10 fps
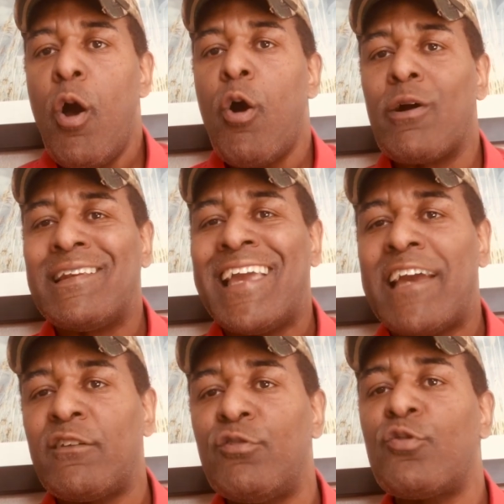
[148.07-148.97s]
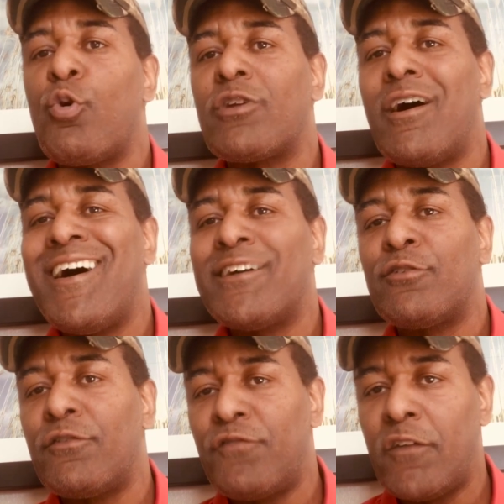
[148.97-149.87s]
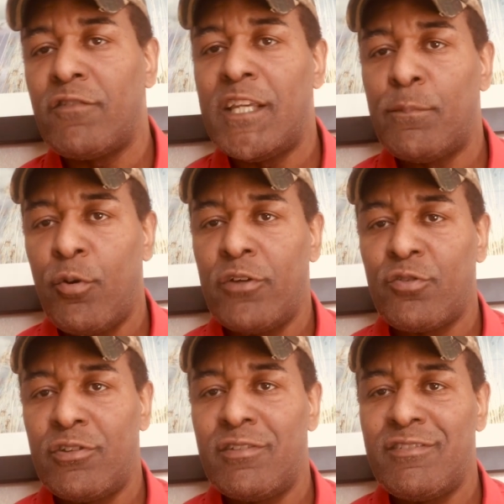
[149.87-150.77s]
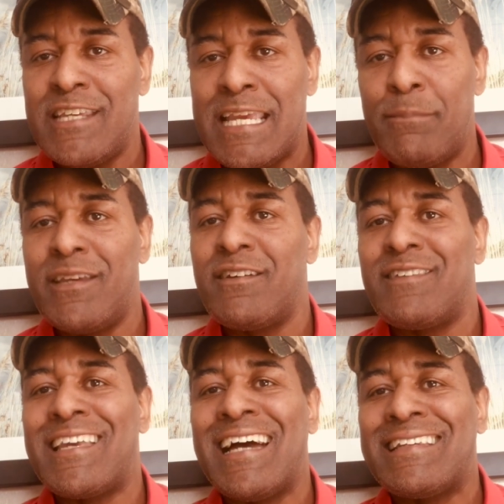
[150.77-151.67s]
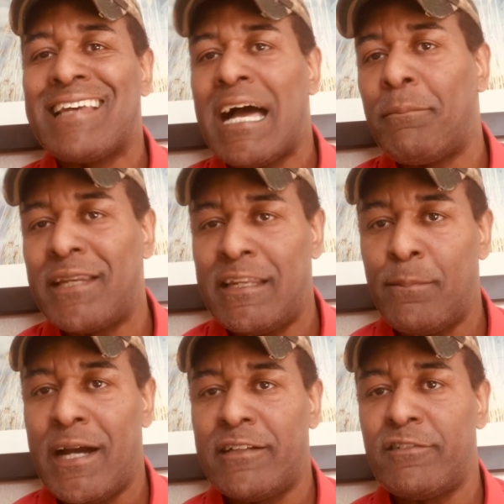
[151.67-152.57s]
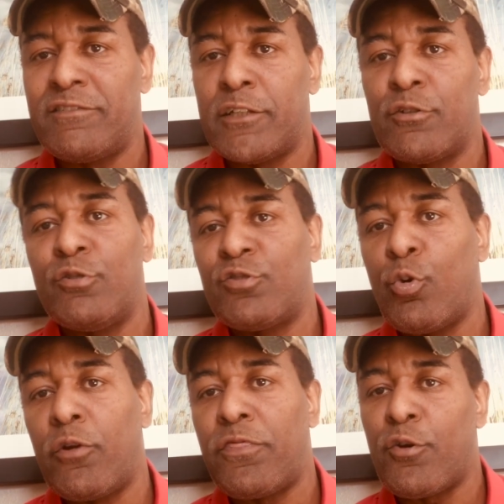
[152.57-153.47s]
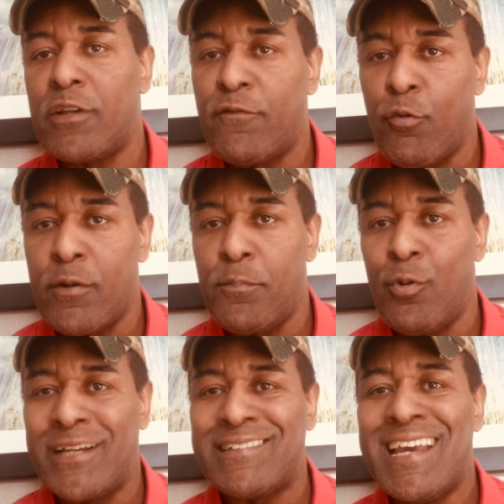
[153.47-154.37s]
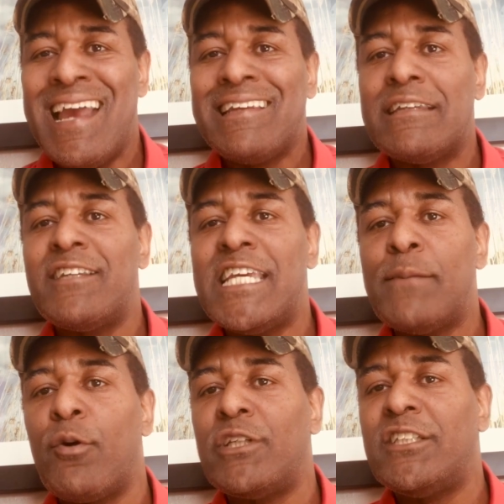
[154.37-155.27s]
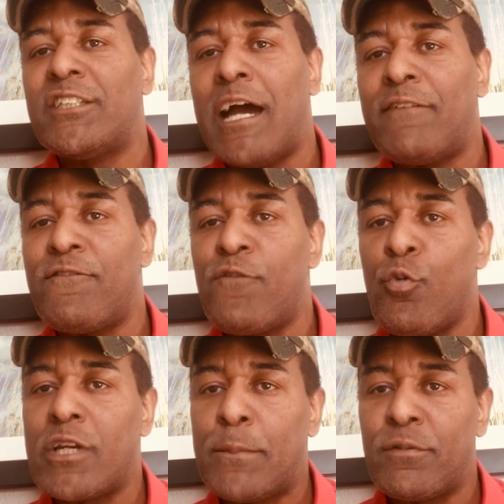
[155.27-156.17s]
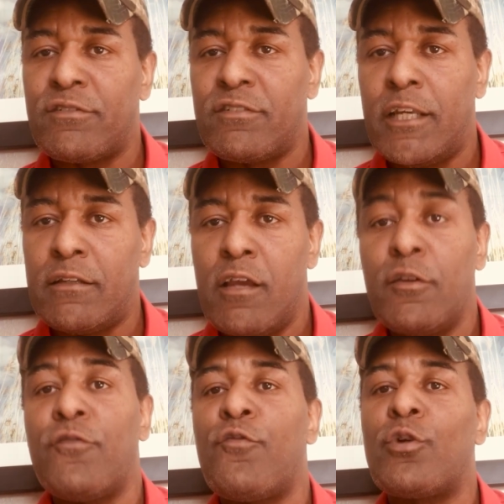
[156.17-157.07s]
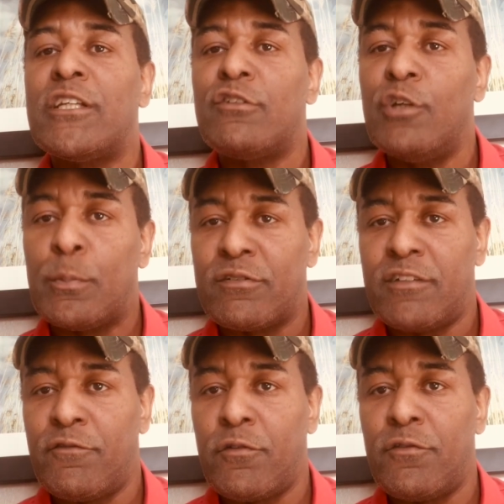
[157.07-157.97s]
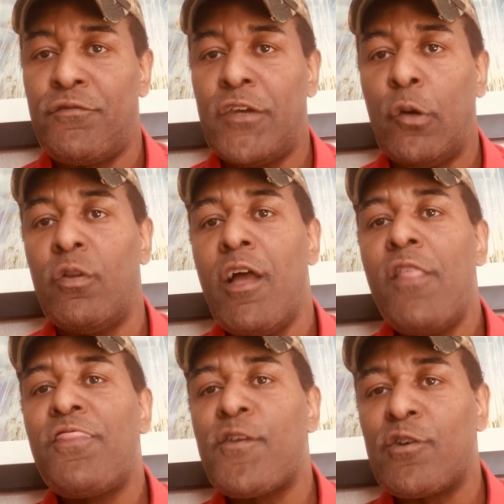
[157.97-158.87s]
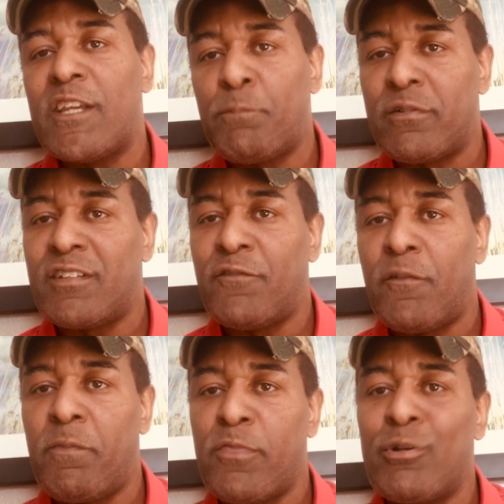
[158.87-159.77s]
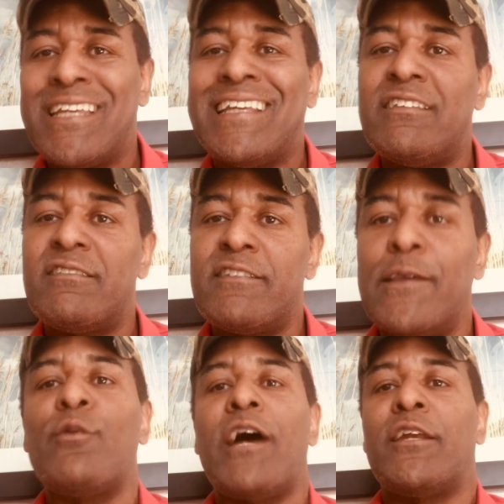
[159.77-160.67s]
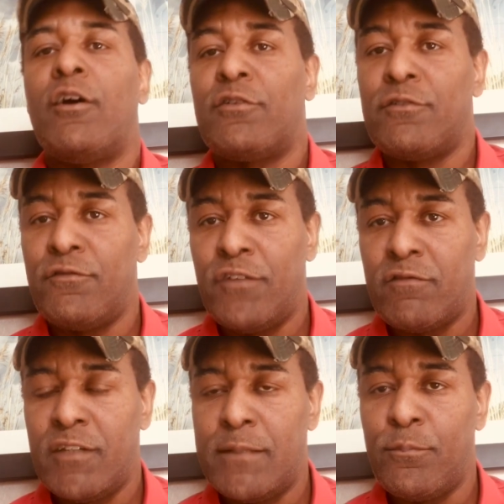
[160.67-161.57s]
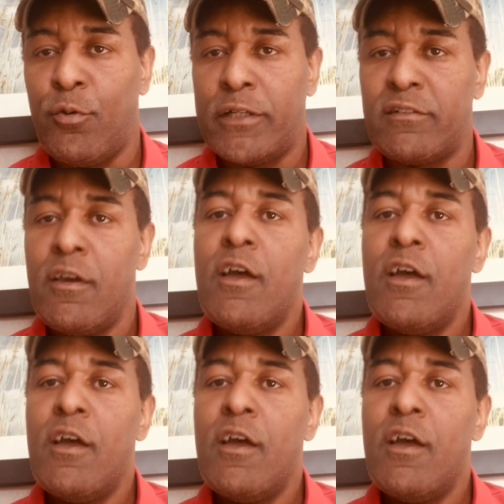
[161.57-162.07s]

Orlando scored 115 points on this team because they got dominated by their center, who scored 34 points. The team only shot 42% from the field, 30% from three, and they still got 115 points.